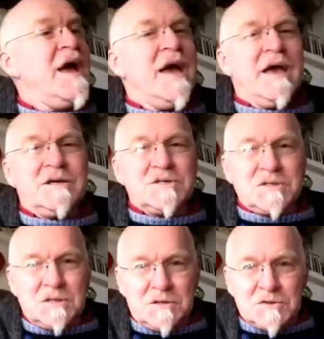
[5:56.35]

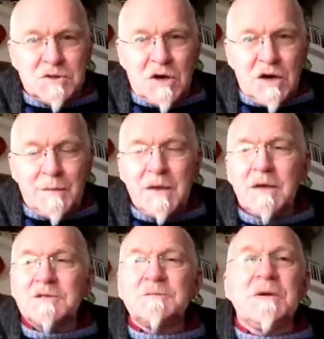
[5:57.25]
excellent time
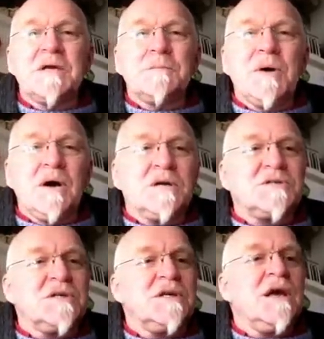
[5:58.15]
to be at a
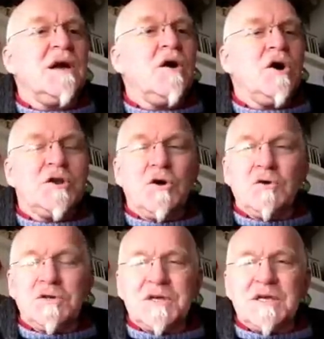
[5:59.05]
party, at a
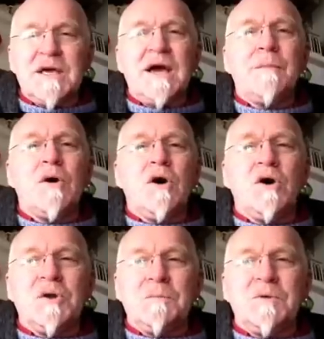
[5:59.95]
holiday camp,
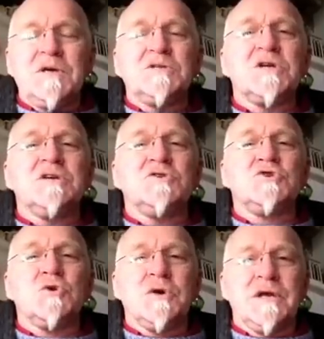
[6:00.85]
on a beach,
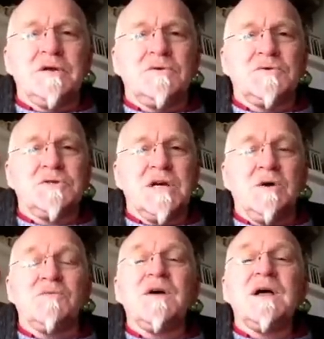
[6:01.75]
enjoying
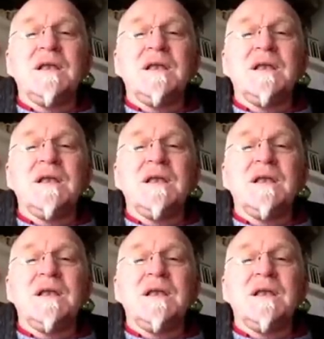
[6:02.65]
yourself.